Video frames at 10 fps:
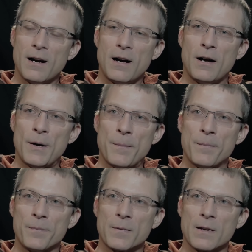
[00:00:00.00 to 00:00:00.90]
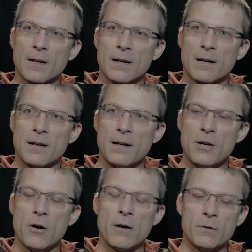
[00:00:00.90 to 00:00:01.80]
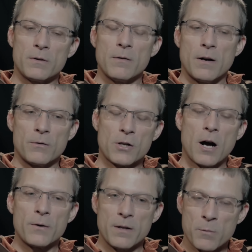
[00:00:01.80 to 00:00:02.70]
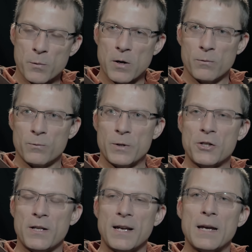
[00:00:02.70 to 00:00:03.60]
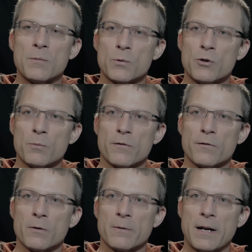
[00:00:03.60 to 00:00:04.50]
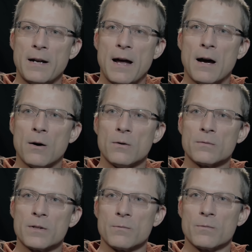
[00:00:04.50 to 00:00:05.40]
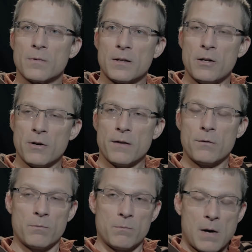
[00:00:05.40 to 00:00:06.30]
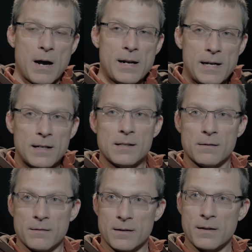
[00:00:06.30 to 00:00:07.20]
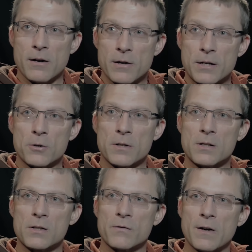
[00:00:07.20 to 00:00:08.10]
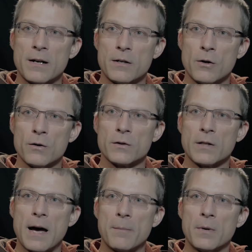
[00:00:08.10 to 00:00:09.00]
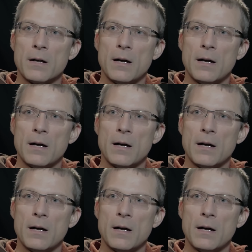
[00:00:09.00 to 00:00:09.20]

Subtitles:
I will talk with them about which of the games would you prefer right now, given my needs and their interests, find an overlap.